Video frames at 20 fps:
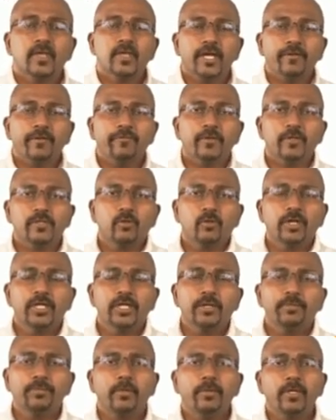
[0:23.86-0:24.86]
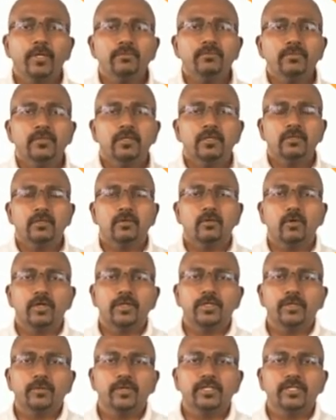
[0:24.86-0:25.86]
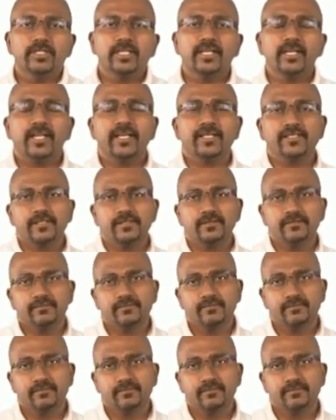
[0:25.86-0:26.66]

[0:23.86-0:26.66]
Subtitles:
If it was quality problem, quality was analyzed.